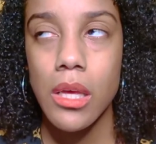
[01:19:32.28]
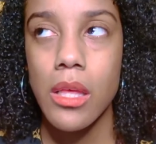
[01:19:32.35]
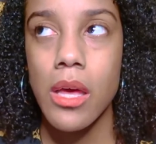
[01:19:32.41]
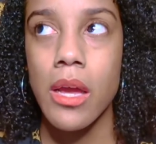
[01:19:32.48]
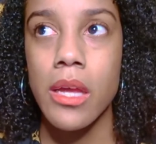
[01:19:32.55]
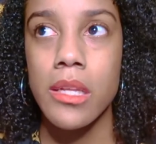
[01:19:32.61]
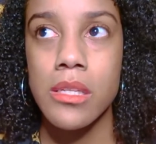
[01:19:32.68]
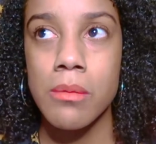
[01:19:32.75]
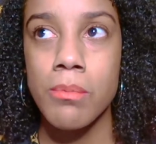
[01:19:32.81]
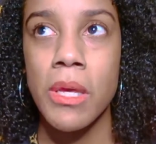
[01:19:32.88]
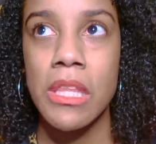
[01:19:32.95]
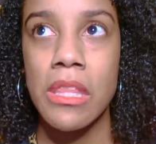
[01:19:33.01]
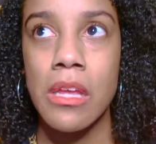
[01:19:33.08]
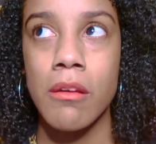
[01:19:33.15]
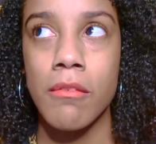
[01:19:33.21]
like I did
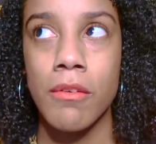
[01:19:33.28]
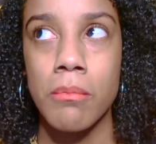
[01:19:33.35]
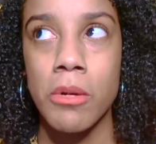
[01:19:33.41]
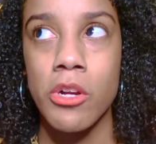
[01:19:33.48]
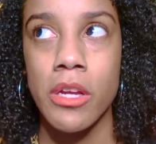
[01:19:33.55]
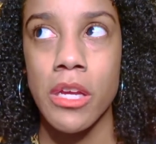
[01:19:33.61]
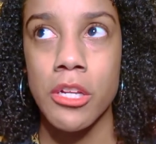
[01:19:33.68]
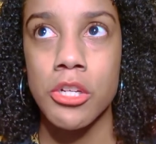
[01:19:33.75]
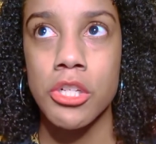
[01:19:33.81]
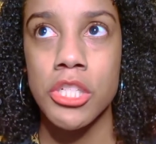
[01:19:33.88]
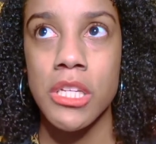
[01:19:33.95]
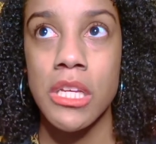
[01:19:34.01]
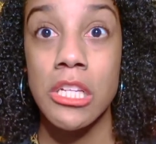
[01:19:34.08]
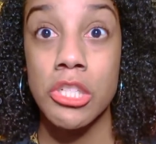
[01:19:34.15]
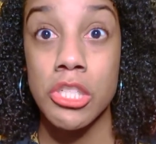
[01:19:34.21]
pick that up from her
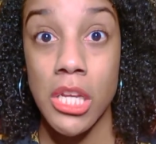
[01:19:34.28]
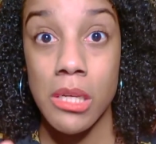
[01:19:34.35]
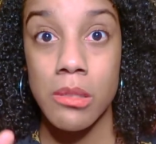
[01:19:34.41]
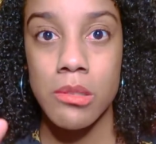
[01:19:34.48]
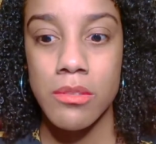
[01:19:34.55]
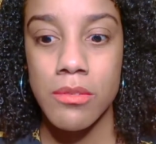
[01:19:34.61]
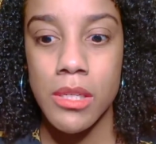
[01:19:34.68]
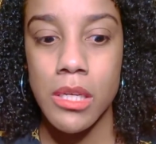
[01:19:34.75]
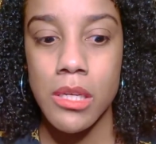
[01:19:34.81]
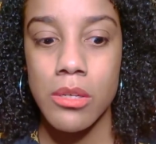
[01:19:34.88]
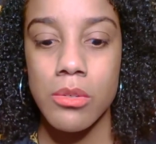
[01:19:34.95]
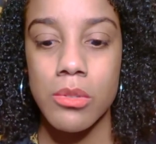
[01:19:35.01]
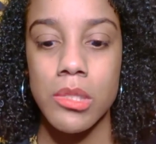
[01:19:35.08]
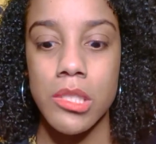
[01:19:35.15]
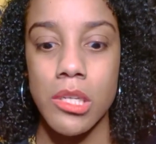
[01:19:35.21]
energy in Jane's
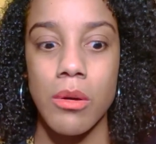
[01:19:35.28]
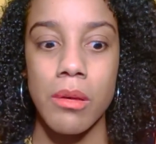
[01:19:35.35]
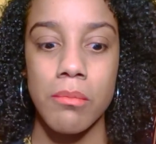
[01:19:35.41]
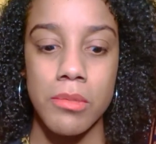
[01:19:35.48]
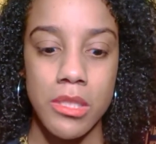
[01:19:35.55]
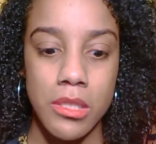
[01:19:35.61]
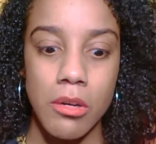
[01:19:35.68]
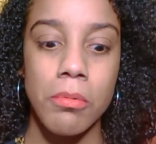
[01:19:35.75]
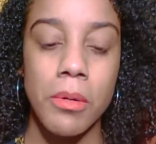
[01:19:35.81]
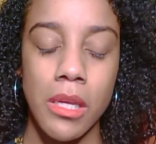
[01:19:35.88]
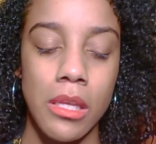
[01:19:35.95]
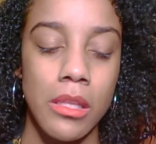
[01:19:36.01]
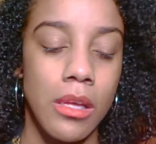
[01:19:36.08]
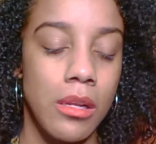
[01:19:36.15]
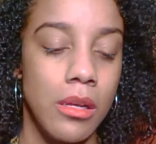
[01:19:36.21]
video, so I'm still
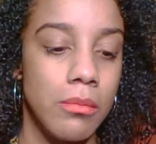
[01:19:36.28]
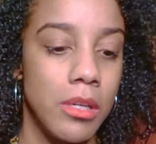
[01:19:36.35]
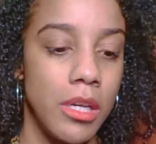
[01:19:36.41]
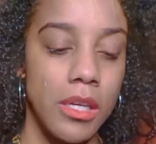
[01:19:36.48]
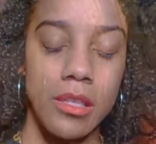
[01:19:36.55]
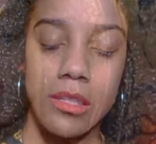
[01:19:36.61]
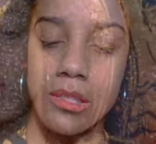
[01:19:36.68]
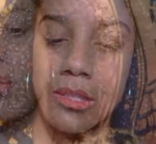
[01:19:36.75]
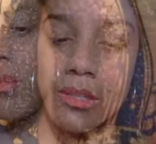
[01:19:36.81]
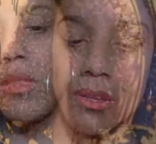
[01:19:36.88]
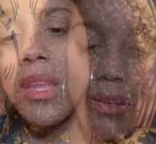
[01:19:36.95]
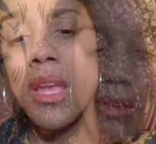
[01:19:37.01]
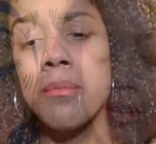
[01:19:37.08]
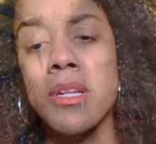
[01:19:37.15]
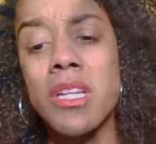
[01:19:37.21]
picking that up, guys.
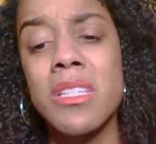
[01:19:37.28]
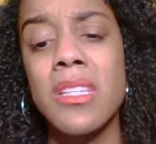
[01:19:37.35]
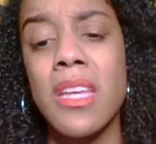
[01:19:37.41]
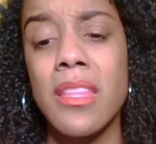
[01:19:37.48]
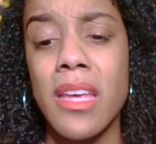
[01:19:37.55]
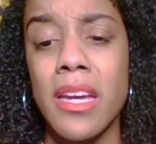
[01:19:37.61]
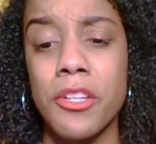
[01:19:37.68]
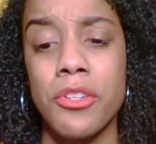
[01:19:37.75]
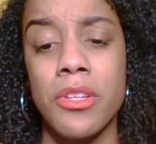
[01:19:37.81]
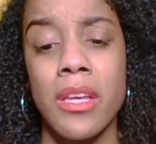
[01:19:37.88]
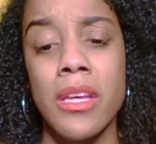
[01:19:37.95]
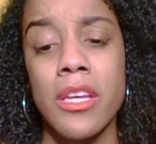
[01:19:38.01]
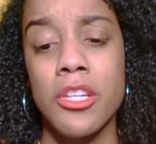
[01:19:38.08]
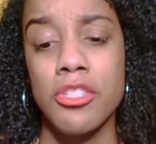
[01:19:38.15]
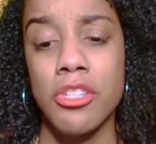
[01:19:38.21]
I'm going to say that
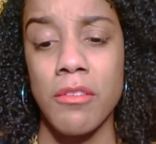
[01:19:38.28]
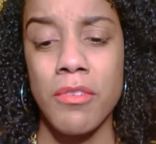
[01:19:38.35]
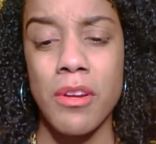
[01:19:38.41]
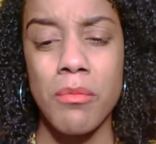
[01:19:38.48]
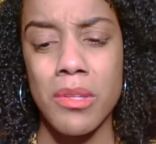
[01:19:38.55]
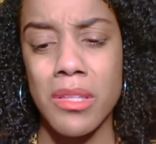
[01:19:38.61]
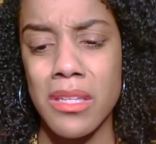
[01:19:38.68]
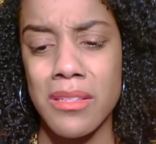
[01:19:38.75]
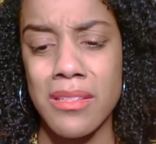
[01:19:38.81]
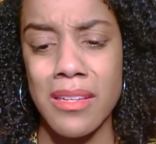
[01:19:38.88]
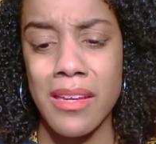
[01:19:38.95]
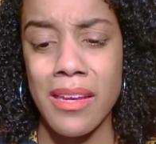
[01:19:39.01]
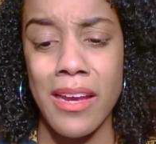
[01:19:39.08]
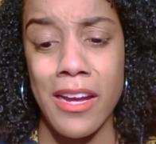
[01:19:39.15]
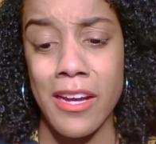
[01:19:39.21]
Jeffree really
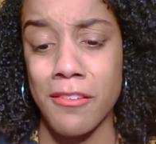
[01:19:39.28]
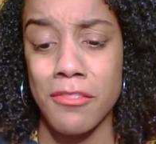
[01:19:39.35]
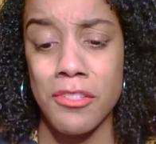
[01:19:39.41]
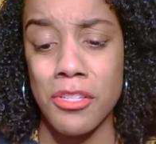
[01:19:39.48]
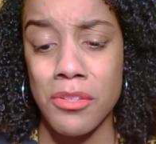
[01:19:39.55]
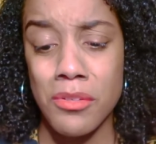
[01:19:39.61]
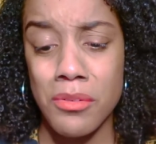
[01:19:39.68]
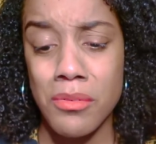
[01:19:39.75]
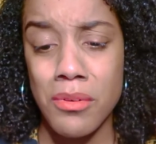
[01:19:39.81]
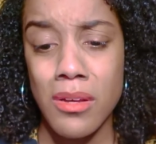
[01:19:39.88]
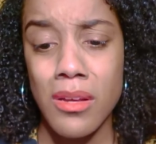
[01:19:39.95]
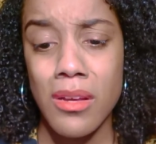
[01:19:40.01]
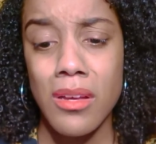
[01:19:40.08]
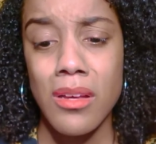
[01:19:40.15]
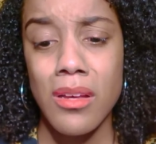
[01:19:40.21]
didn't have to,
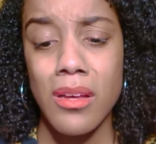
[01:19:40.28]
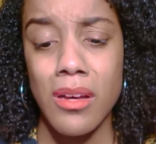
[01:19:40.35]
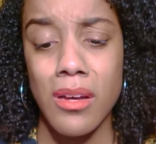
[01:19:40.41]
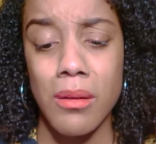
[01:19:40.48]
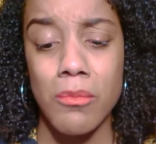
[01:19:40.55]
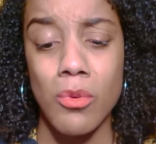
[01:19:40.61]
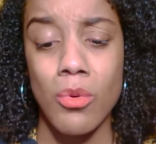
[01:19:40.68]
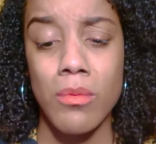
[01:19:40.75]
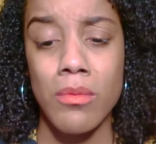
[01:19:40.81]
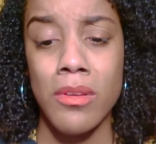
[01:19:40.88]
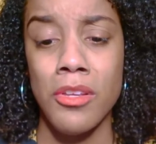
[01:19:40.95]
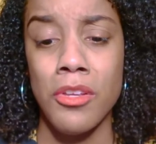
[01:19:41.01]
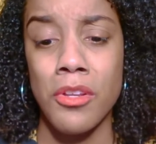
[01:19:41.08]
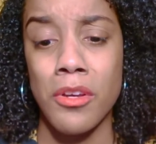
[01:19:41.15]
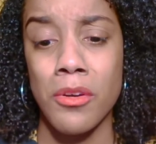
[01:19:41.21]
um,
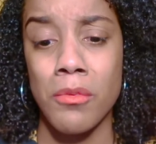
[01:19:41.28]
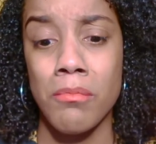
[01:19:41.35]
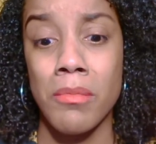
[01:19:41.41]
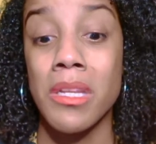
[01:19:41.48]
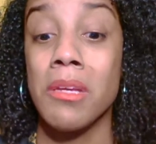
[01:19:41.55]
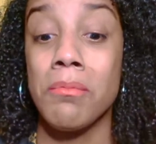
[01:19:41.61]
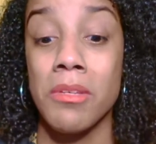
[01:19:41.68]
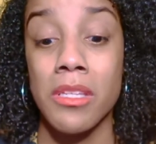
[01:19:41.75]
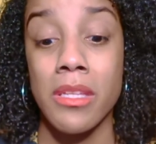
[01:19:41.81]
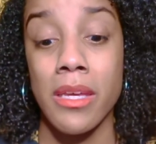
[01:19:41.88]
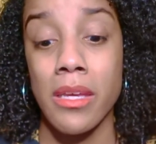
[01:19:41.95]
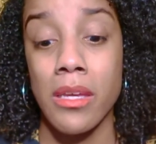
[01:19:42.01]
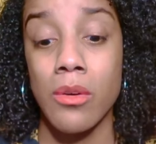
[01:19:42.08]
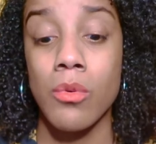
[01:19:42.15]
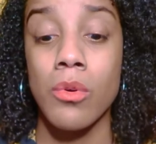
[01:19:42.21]
you know,
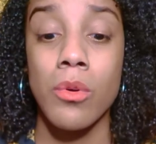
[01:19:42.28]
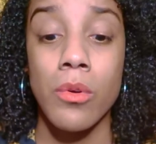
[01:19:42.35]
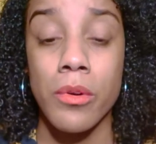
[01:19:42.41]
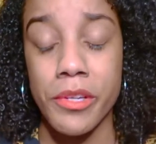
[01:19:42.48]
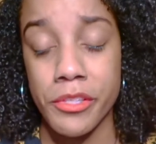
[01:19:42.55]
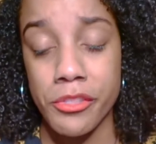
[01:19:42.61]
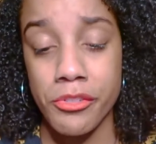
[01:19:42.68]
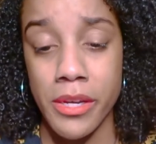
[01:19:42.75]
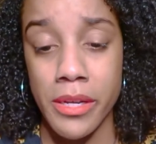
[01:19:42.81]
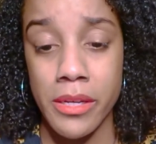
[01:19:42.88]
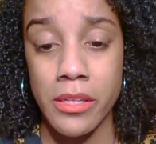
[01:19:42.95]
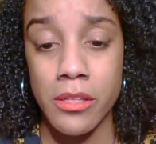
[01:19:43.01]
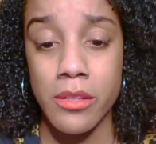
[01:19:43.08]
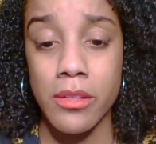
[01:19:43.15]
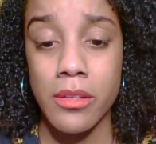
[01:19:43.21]
manipulate or orchestrate
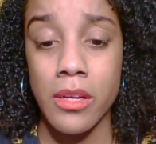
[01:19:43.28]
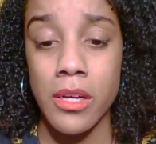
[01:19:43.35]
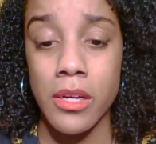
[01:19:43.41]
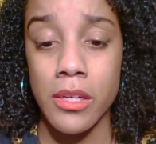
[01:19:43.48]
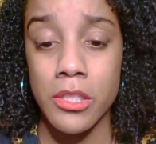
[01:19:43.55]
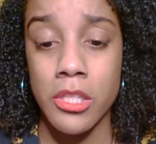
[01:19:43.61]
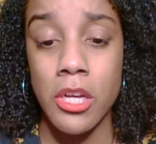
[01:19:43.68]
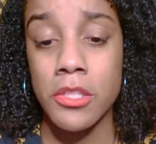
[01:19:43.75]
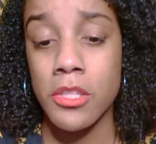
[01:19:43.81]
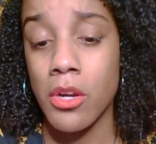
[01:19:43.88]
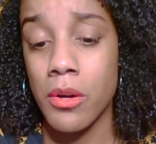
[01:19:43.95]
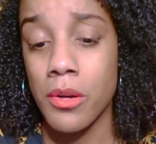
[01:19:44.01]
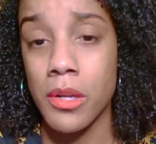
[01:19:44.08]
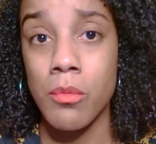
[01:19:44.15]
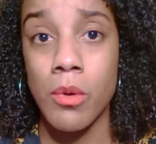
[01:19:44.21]
it. Uh, Tati
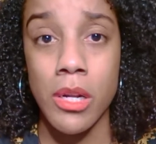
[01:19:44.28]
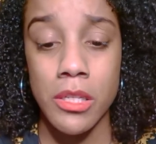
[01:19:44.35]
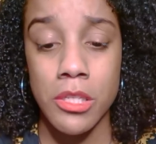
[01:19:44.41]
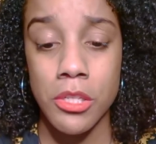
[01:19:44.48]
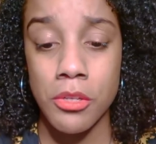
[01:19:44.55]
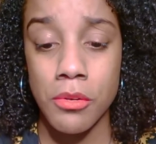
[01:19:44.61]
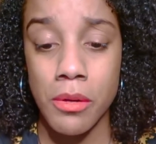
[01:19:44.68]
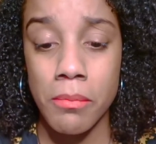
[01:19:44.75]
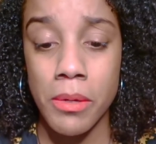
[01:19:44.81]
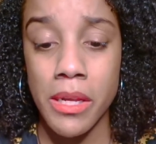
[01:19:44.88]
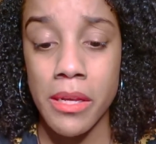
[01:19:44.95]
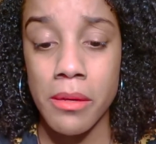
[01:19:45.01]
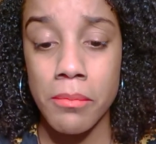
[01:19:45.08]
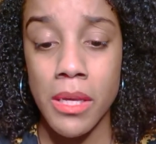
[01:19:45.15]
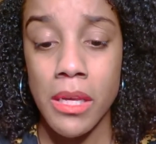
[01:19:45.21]
already wanted to do it, but I
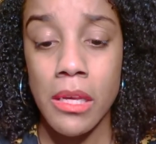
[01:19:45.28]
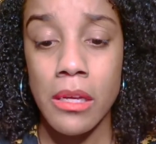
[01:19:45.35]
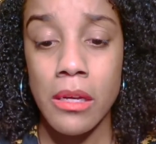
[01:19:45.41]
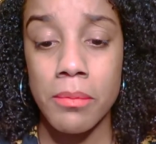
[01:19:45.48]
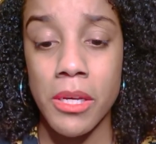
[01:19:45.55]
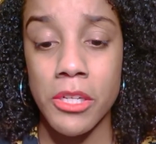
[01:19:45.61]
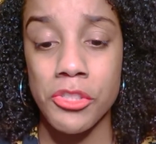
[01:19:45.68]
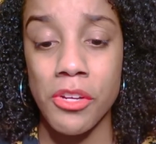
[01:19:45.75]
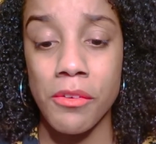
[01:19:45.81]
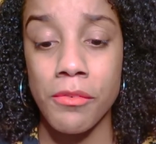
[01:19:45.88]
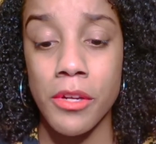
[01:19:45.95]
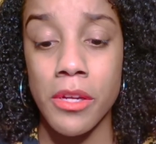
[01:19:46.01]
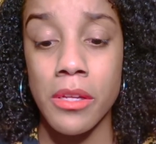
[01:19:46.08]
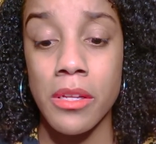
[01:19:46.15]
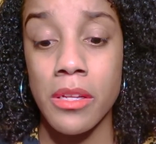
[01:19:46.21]
am picking up that
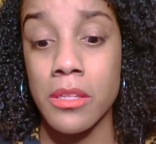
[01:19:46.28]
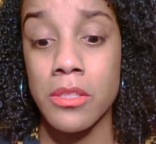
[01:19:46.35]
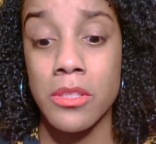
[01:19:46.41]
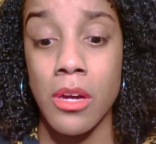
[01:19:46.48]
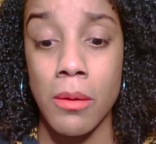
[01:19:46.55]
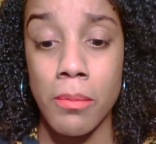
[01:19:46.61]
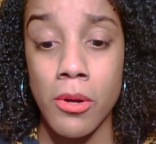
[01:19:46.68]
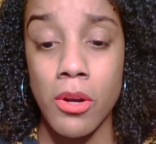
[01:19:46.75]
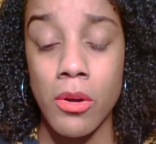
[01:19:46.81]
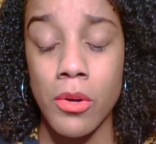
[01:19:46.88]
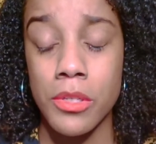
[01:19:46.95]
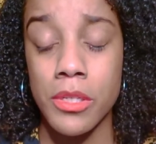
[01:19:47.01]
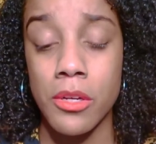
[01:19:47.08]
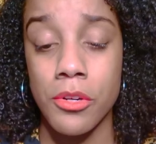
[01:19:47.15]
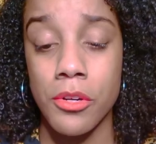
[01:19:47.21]
Jeffree didn't stop her or
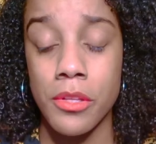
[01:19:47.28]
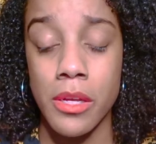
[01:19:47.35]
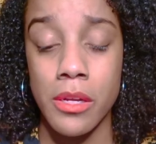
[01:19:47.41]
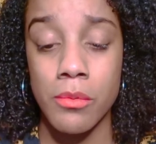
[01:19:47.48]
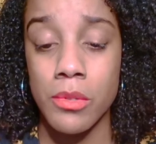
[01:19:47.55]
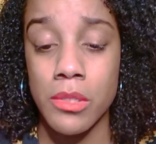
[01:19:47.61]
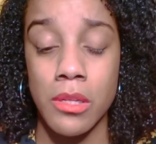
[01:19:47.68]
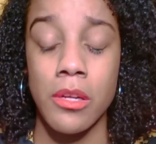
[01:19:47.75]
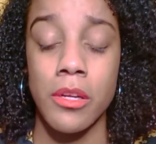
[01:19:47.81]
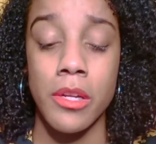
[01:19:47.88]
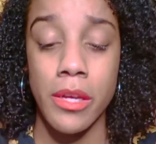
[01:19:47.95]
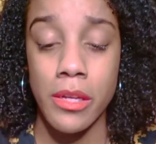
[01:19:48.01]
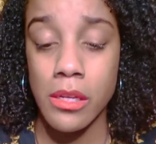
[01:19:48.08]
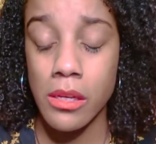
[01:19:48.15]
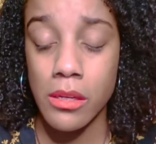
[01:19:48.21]
tell her that it wasn't a good
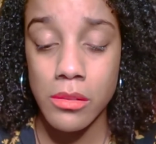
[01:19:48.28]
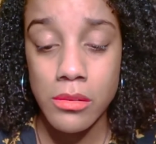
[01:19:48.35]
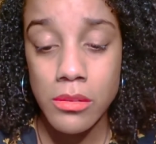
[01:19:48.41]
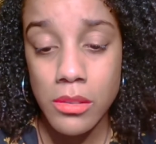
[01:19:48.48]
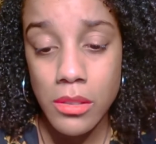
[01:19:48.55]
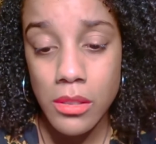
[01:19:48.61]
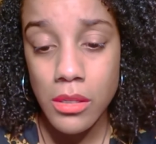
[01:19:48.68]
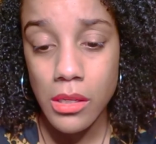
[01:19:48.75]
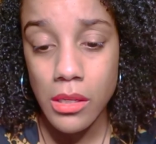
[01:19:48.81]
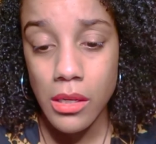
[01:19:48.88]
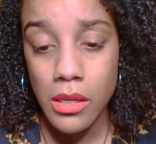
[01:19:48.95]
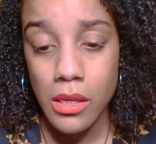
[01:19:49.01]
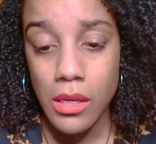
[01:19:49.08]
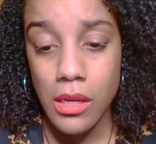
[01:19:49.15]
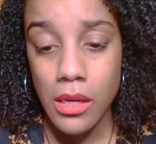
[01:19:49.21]
idea.
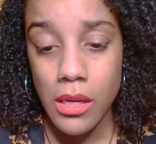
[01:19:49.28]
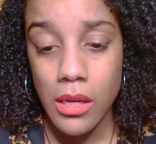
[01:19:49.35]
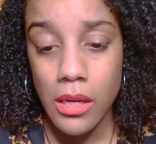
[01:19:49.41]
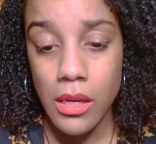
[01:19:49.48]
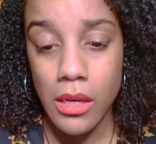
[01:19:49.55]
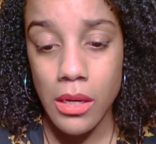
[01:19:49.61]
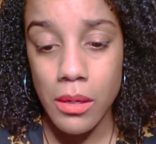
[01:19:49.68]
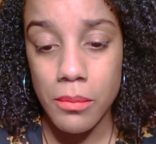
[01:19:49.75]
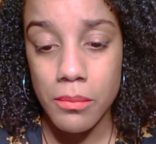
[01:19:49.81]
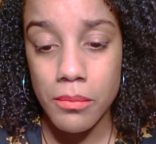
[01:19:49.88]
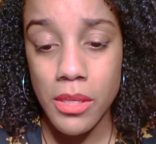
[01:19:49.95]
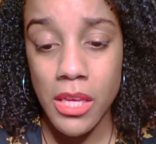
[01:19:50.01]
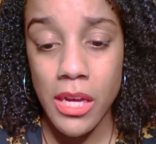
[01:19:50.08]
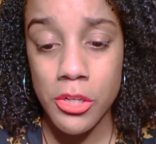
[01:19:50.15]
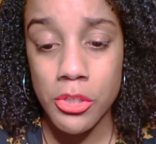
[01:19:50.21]
Um,
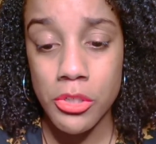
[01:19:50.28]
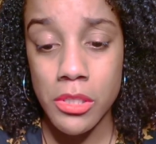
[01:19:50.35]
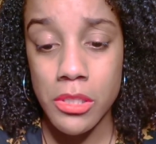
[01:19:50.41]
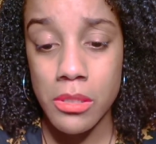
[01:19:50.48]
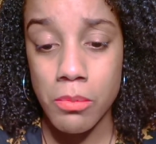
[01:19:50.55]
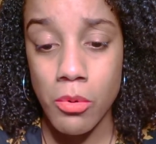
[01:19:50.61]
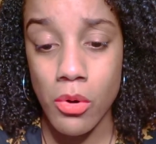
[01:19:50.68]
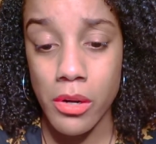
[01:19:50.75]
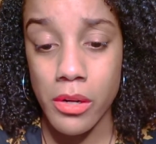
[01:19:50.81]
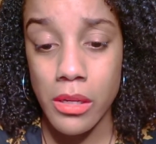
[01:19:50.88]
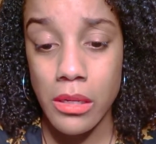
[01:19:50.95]
he actually supported